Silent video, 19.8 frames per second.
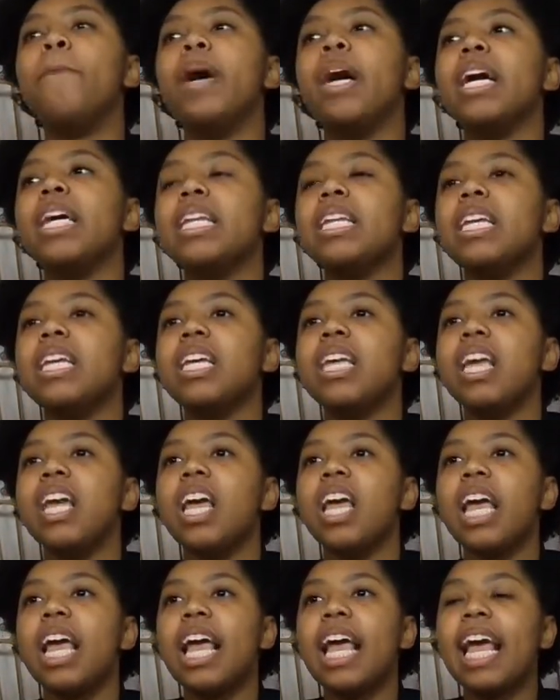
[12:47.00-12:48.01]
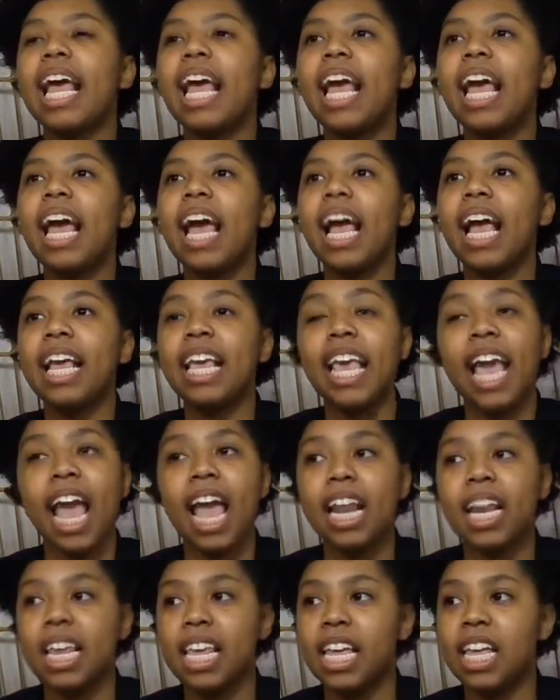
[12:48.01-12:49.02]
But
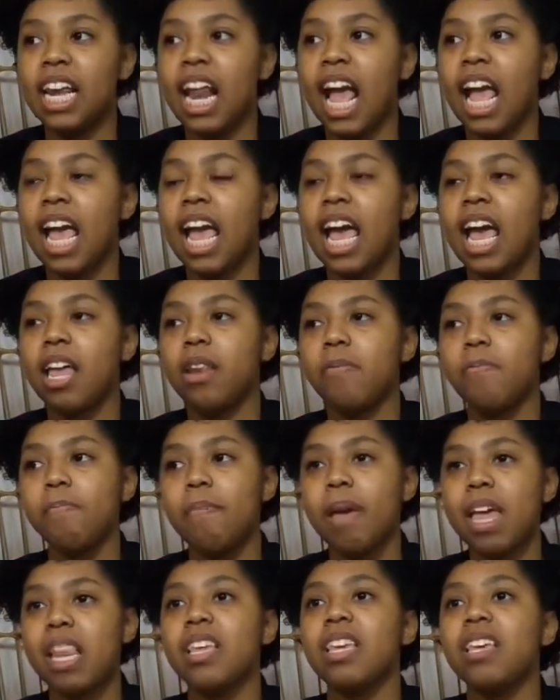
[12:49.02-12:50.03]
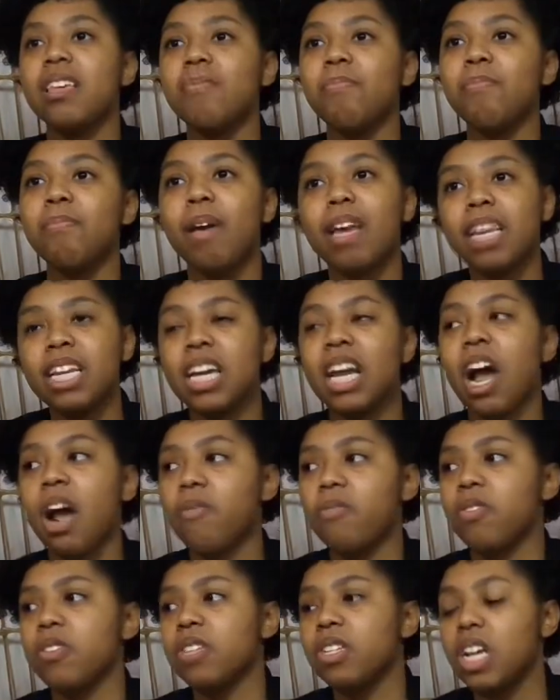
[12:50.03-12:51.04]
again, he and I had many, many
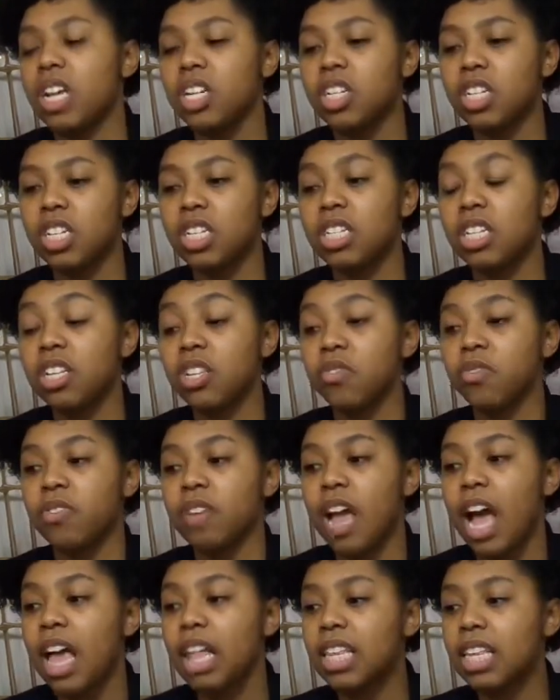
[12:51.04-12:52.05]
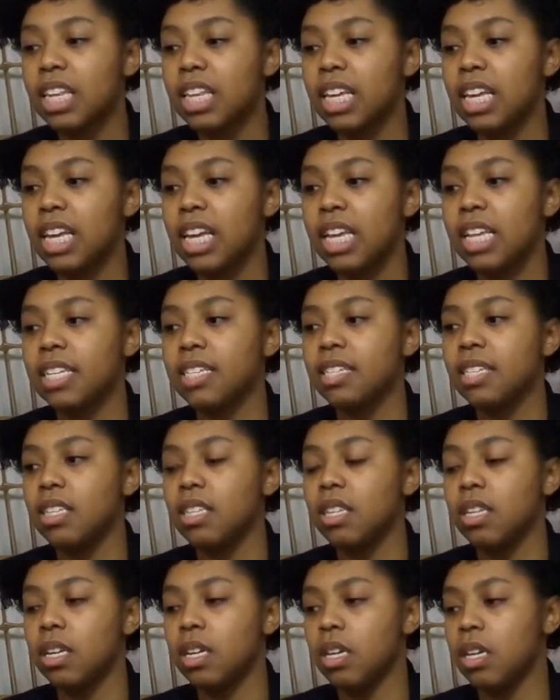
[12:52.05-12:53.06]
conversations, and the reality is
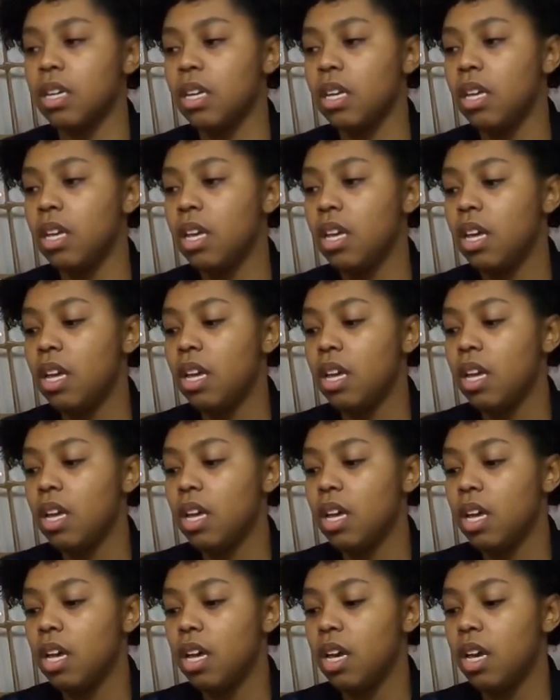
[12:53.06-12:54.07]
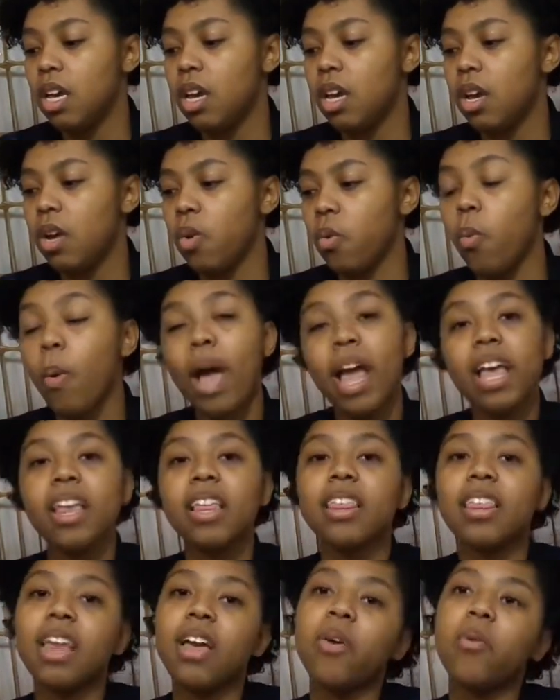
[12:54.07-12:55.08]
the
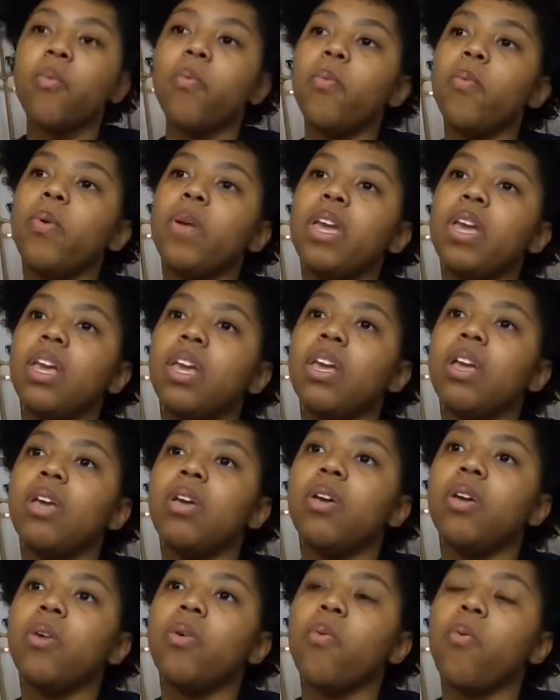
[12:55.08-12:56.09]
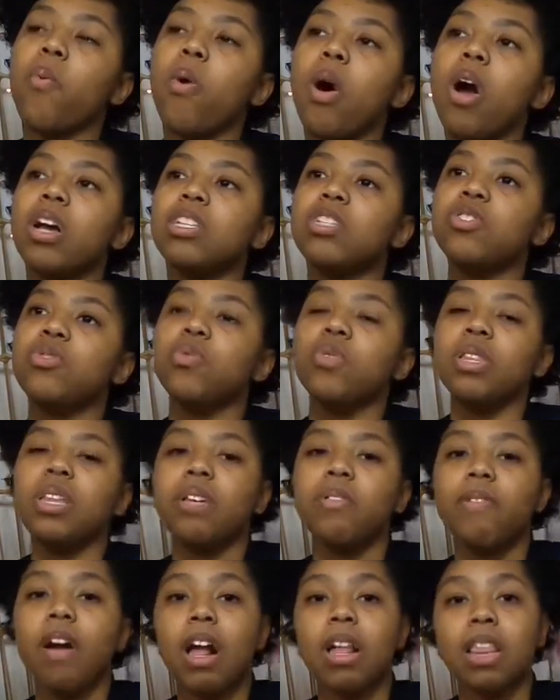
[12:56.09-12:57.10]
way that we want to
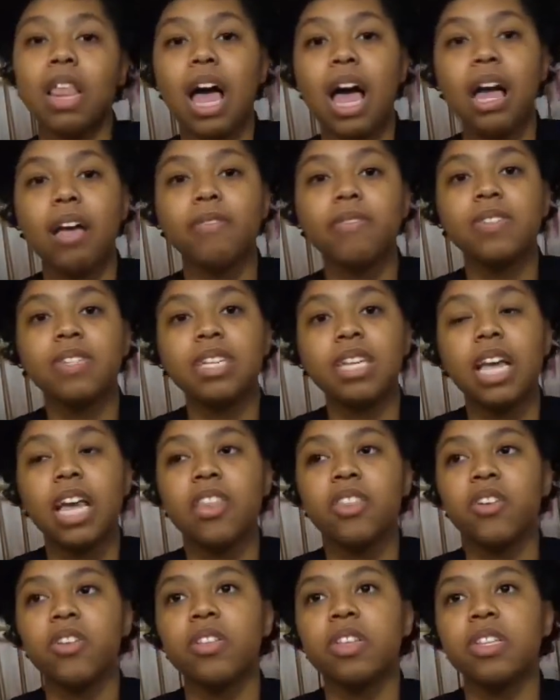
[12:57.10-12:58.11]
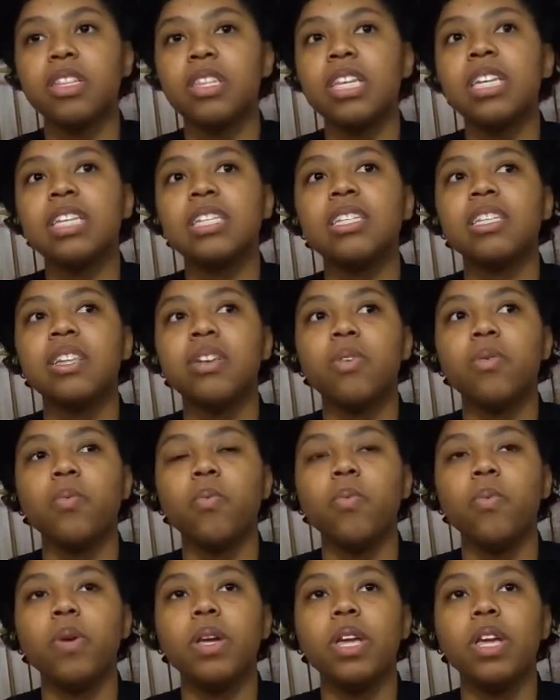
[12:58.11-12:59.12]
live our lives together and the things that
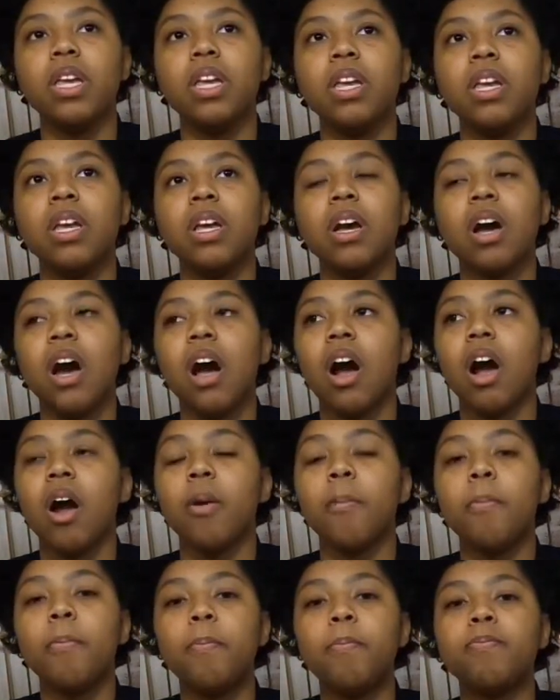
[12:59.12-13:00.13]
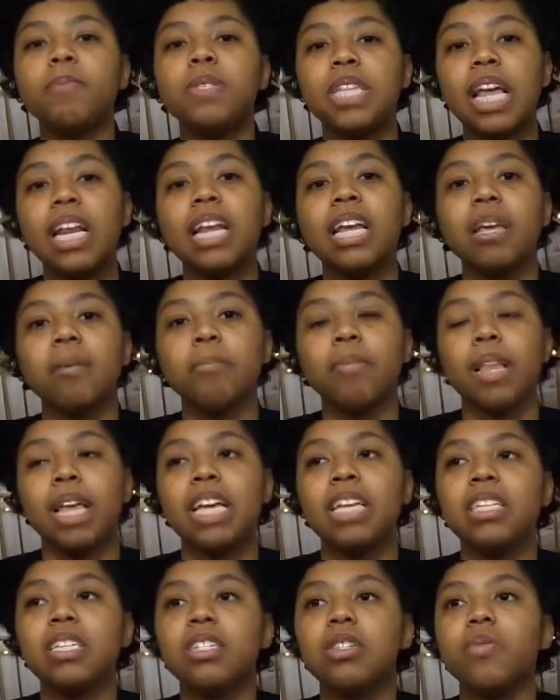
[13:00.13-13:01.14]
we are setting in
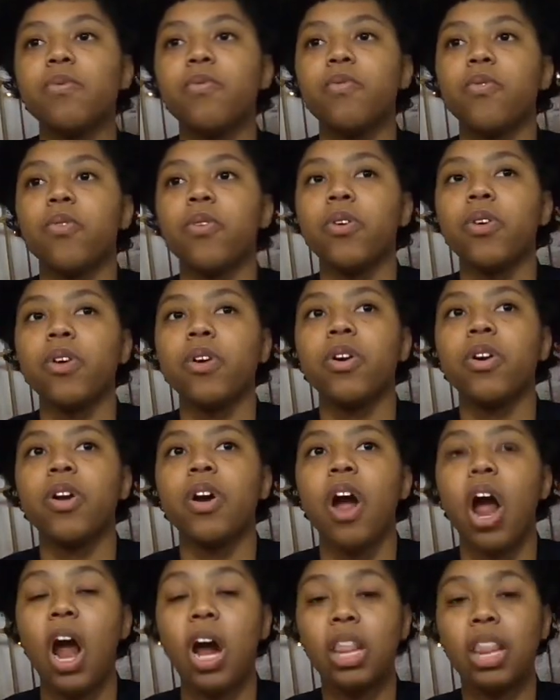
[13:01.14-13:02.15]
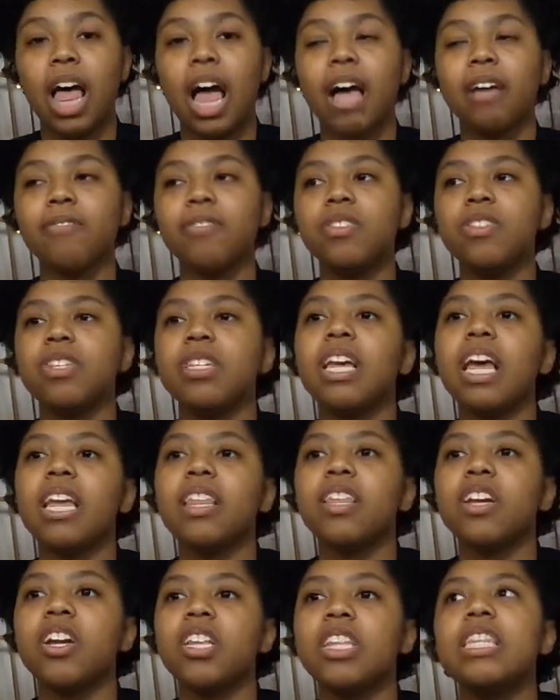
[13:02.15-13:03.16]
place for our lives
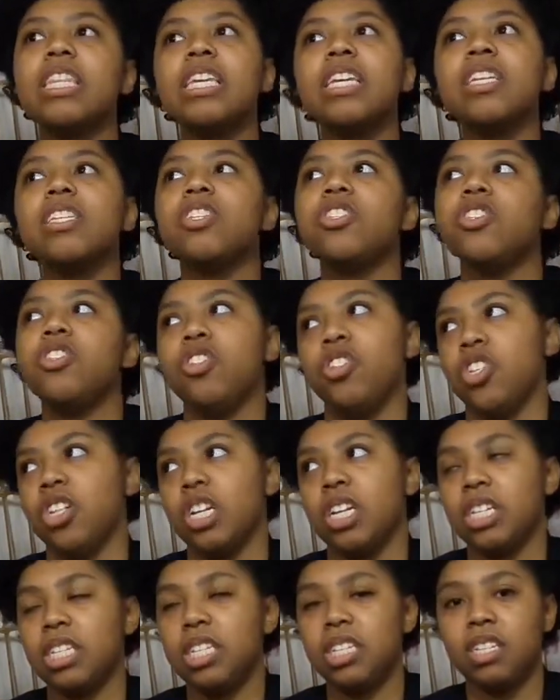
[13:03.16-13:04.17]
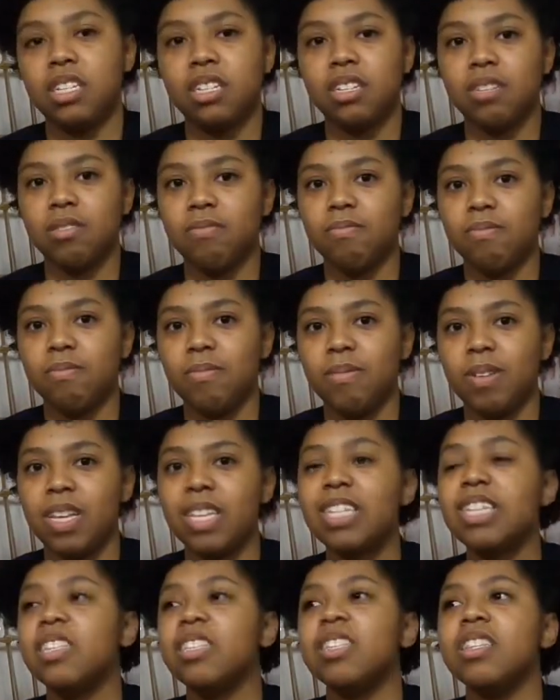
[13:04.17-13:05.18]
together, this just
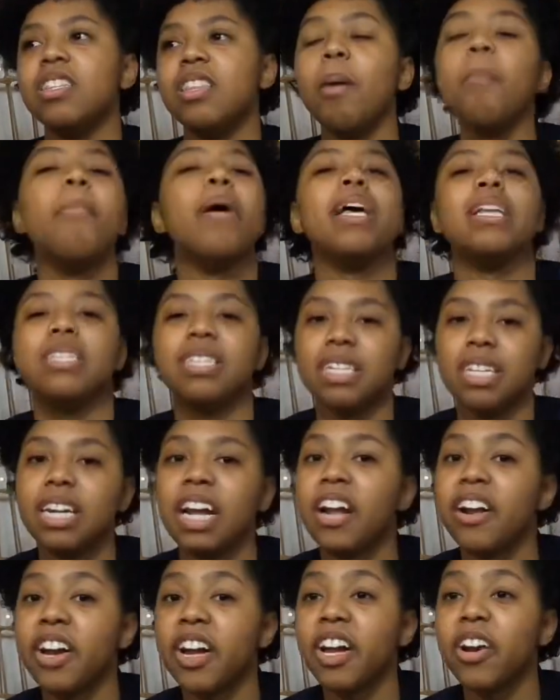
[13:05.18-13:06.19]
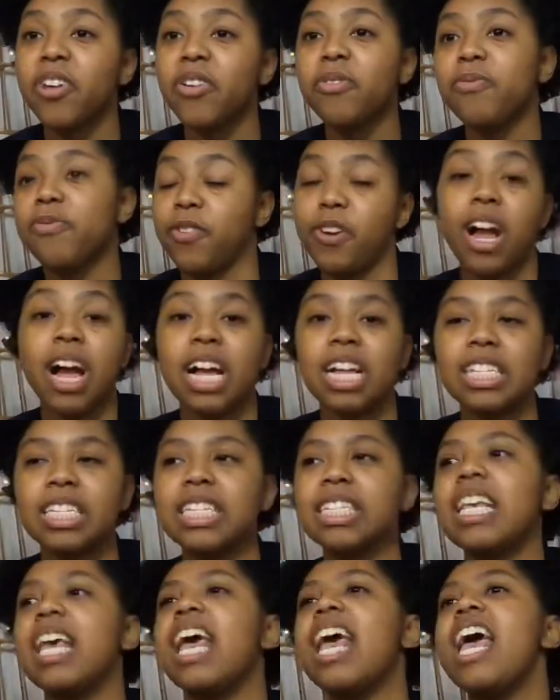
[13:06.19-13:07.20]
is the best scenario for
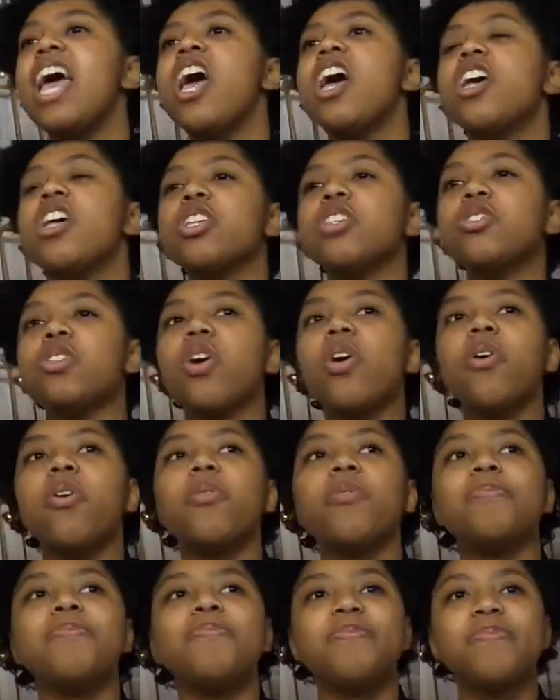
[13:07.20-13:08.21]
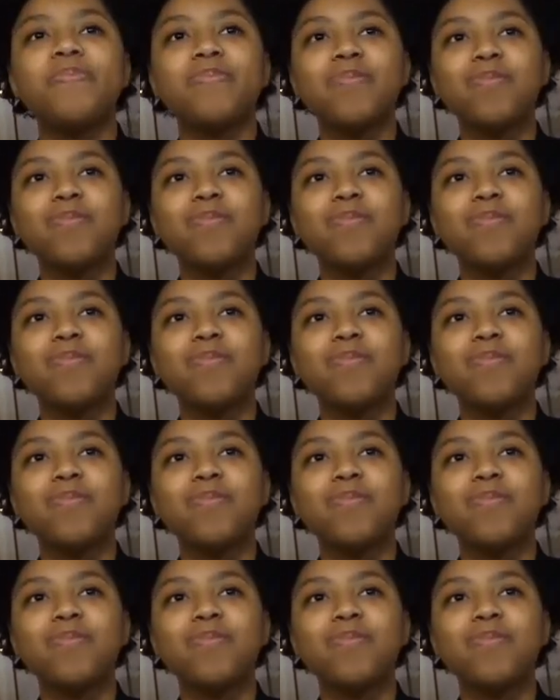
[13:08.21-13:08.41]
us. So